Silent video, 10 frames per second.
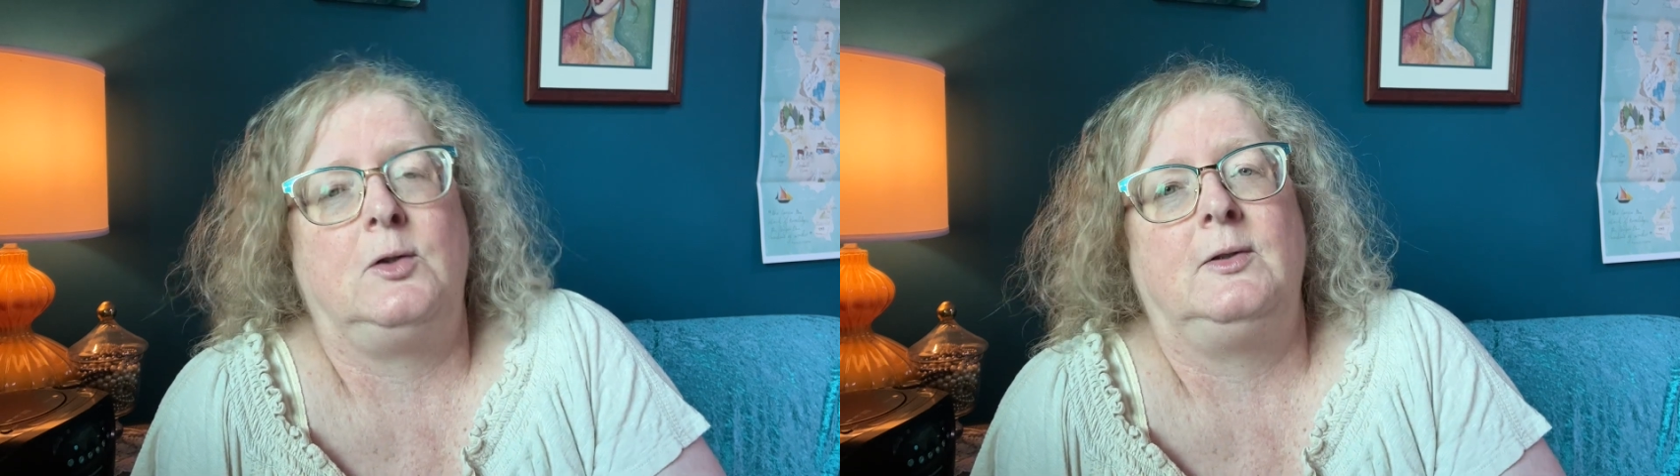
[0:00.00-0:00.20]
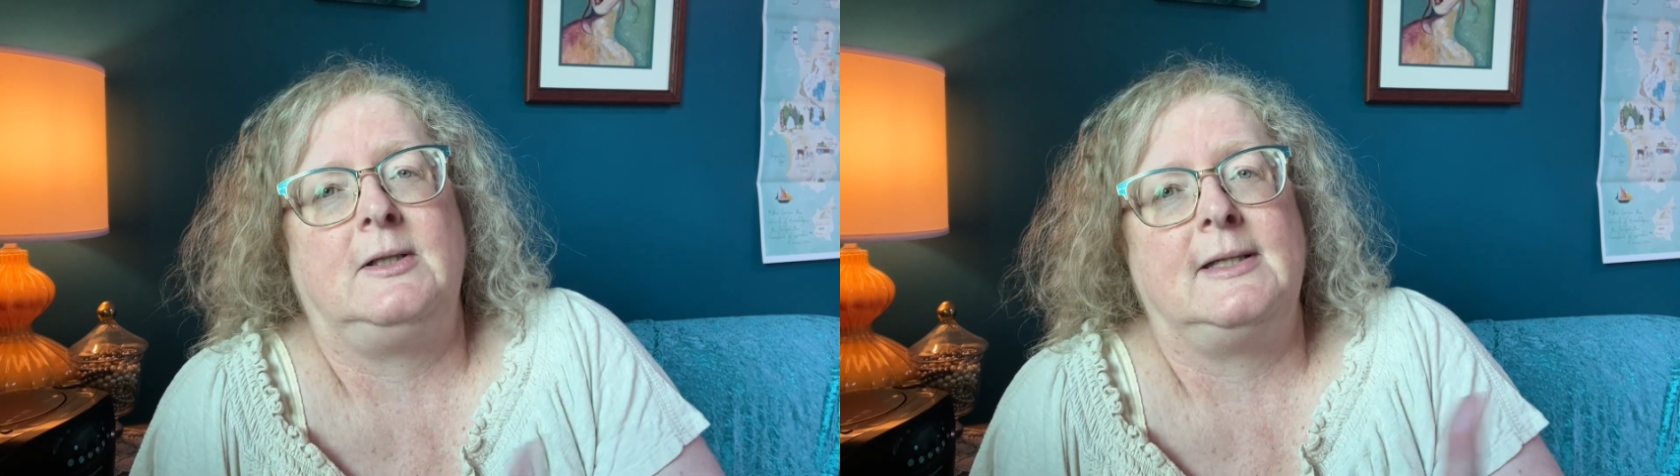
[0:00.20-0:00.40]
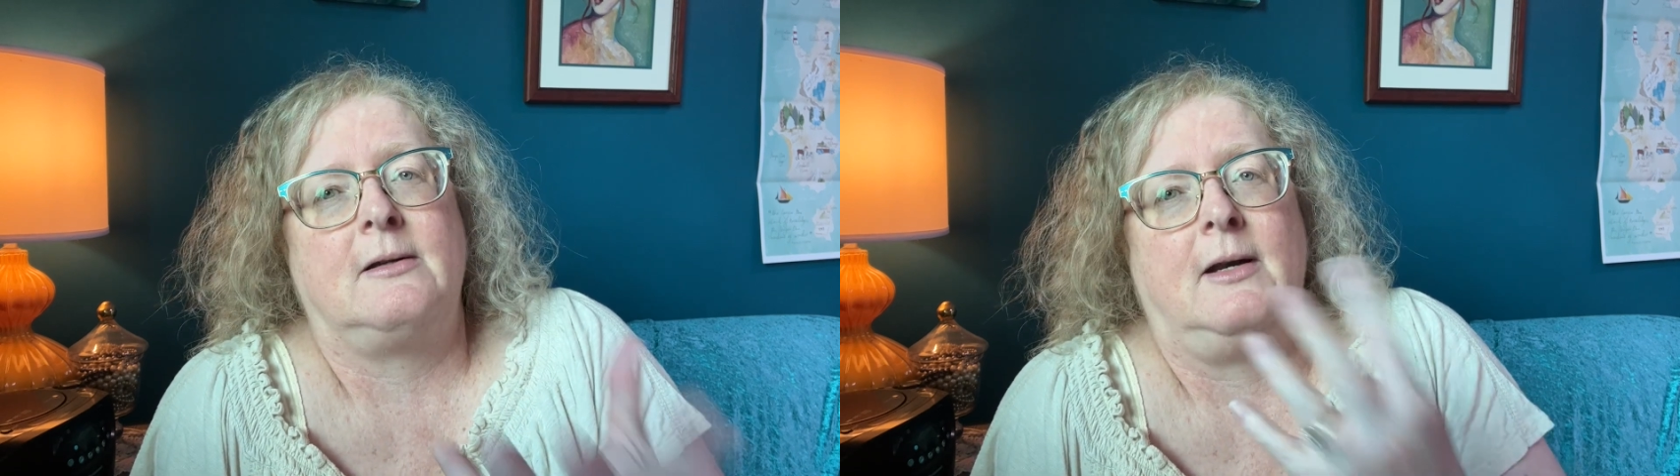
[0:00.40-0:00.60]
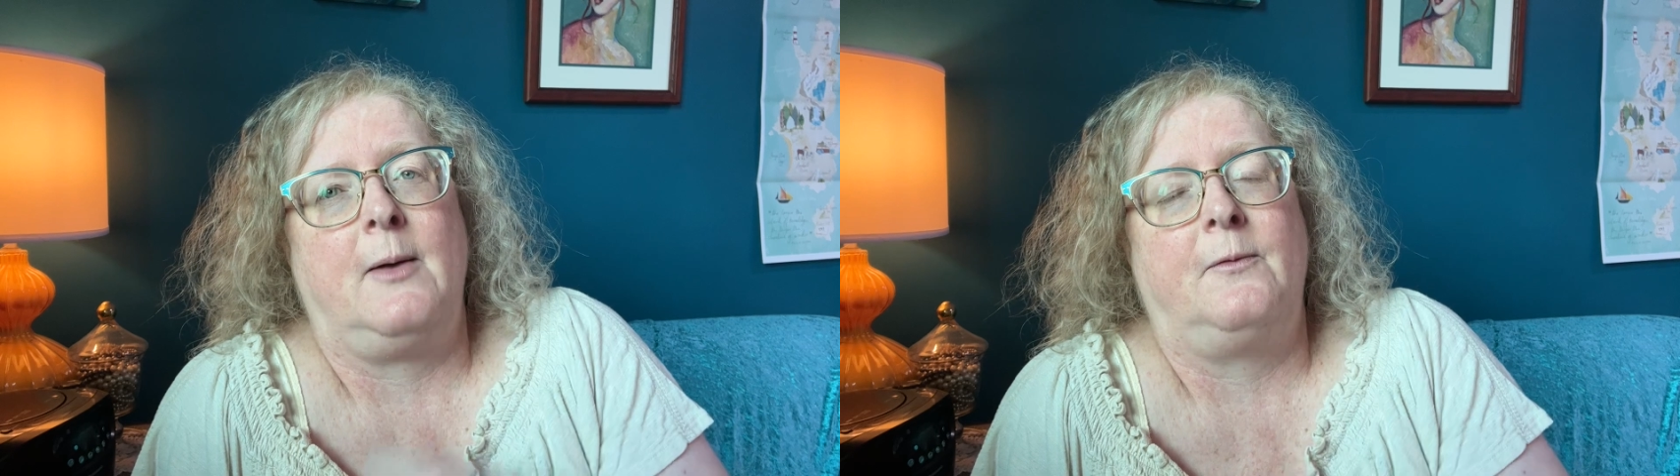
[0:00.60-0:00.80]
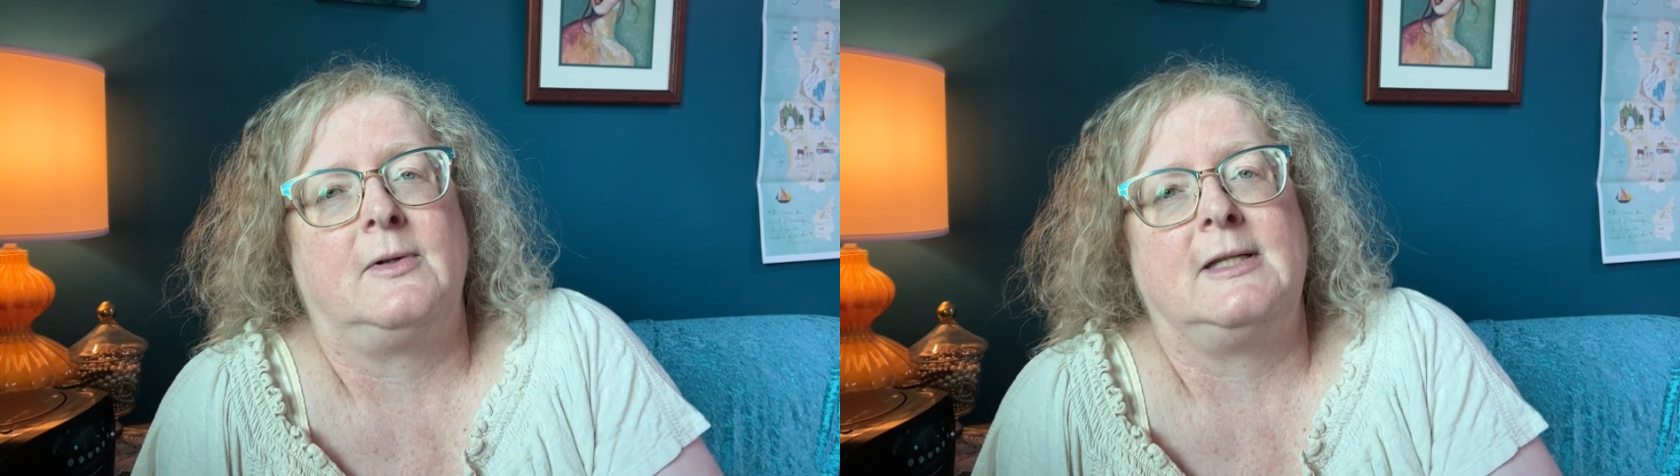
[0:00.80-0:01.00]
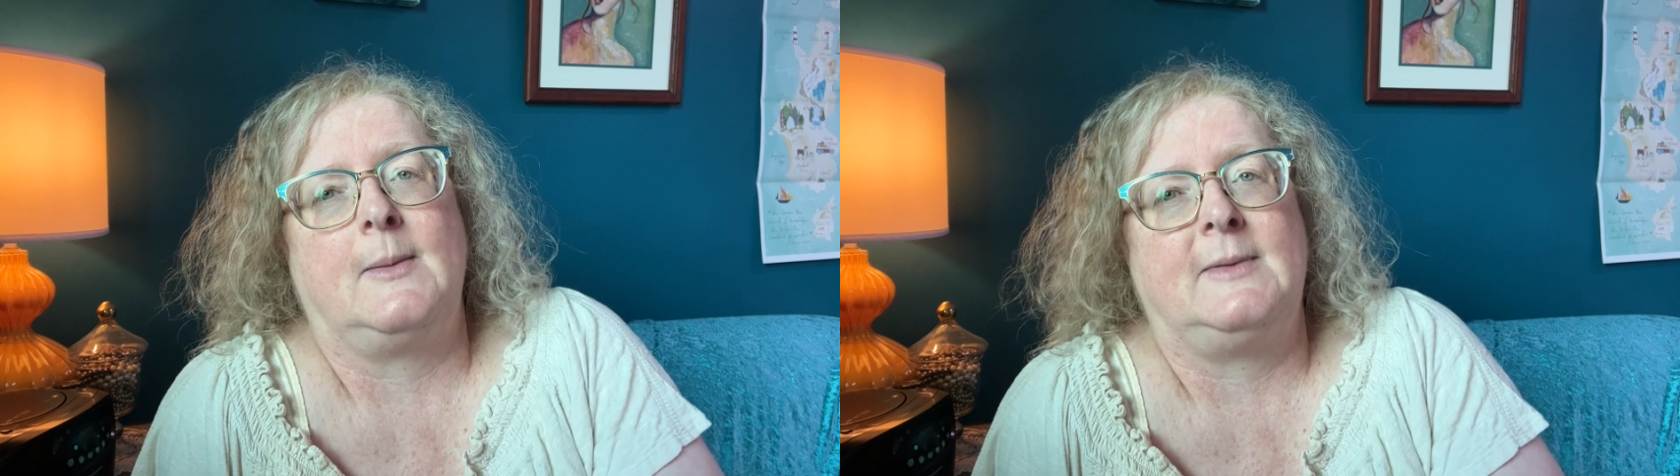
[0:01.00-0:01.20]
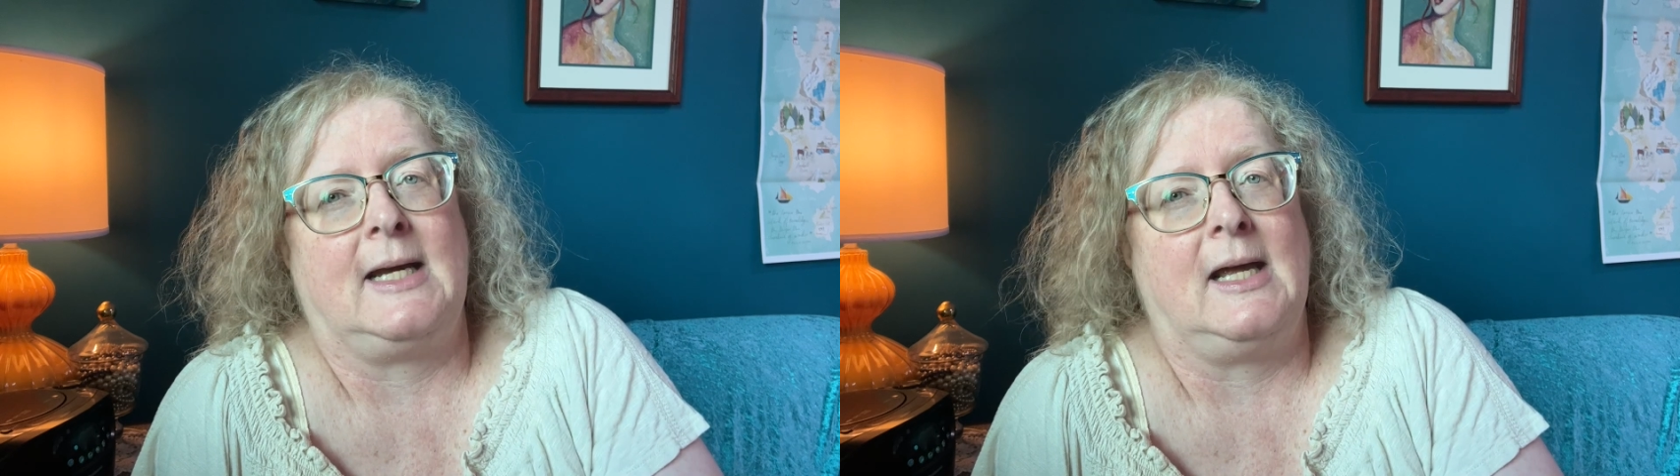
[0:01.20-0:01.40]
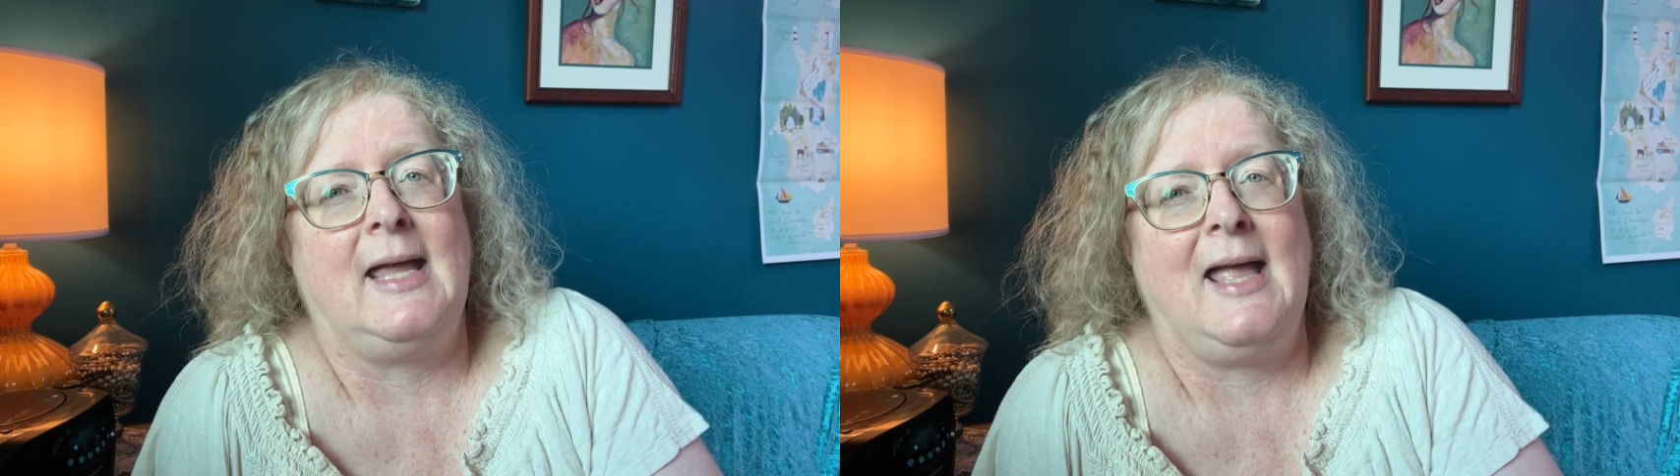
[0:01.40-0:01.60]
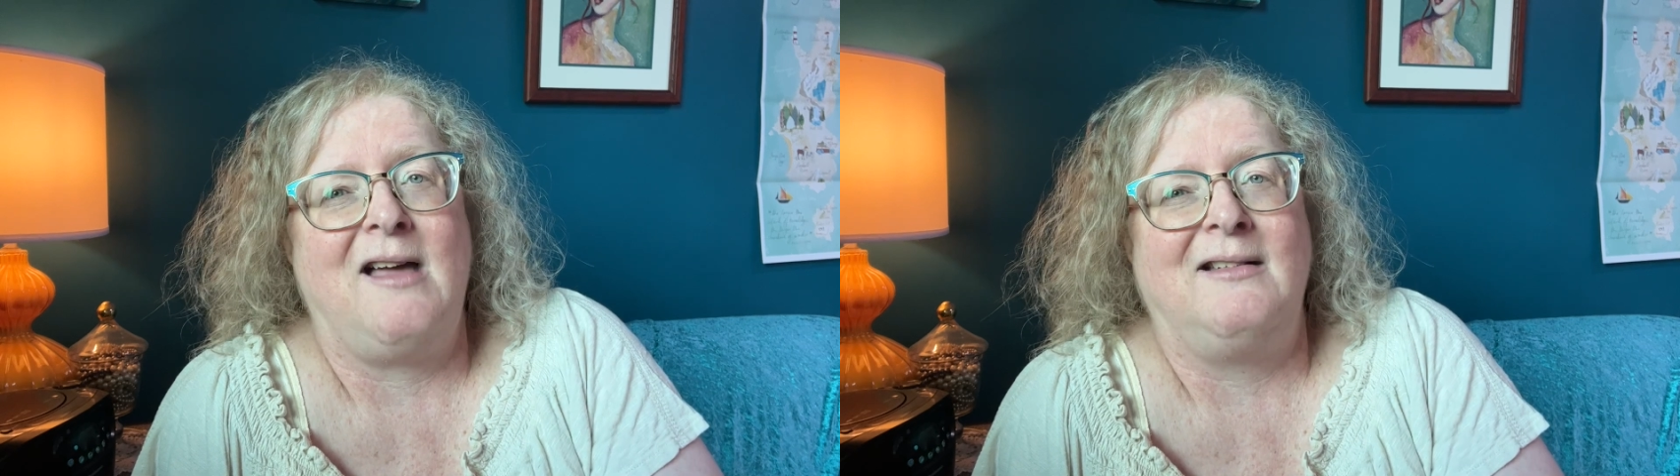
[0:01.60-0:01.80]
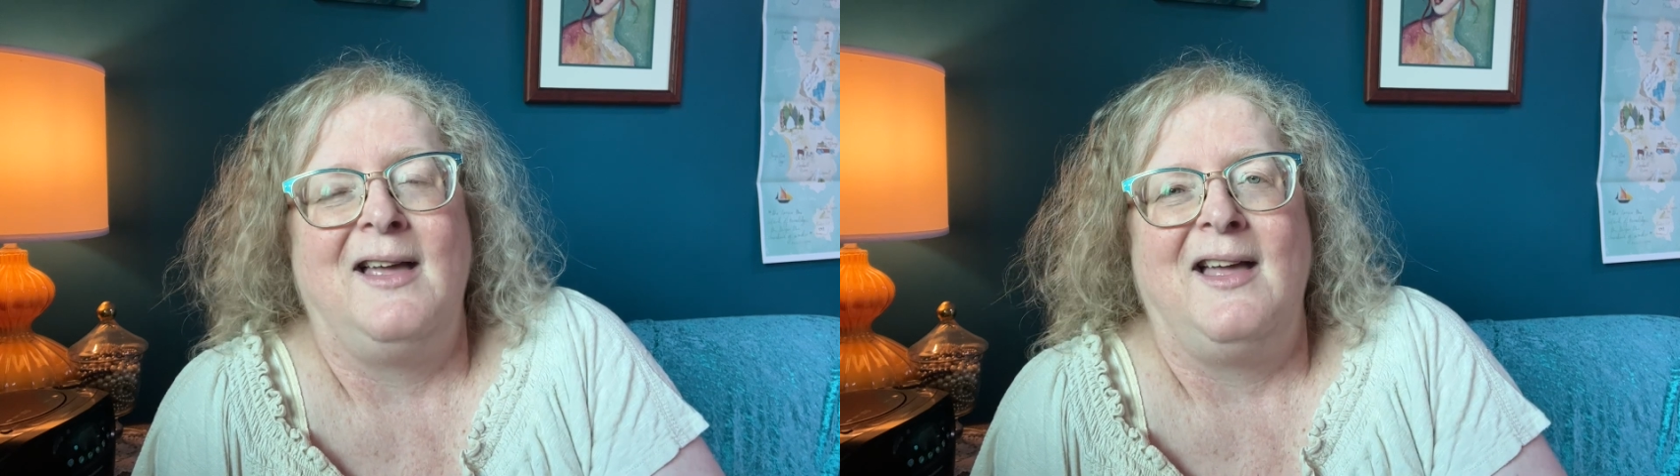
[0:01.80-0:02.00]
you'll need to sign up for a Substack
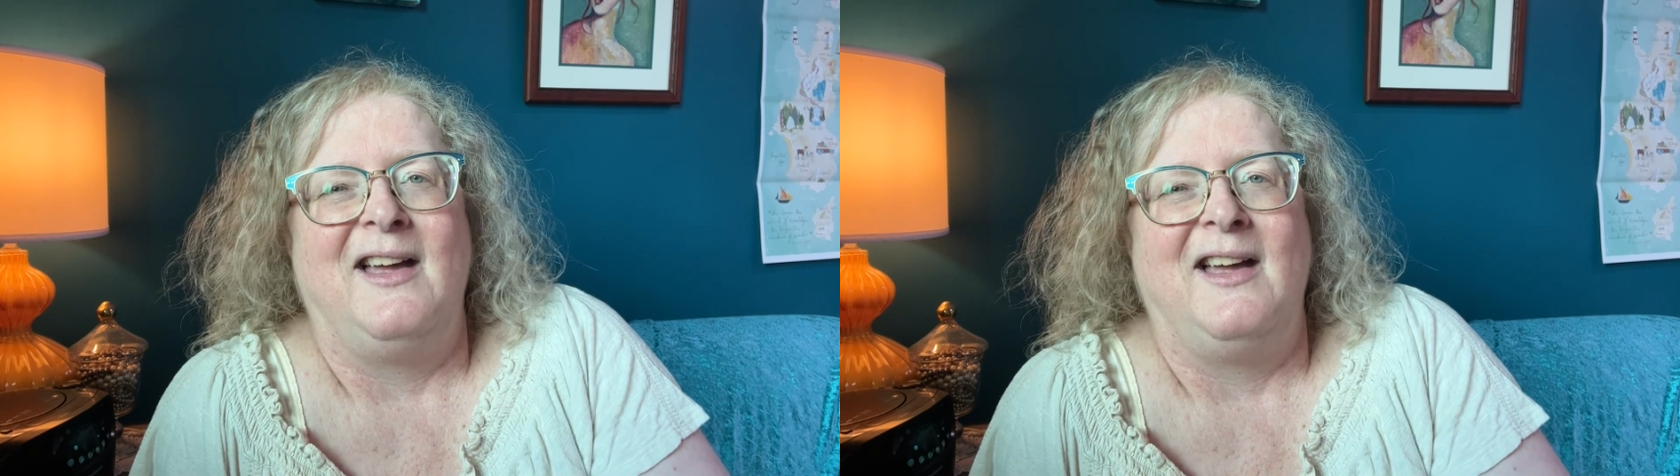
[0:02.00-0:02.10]
account.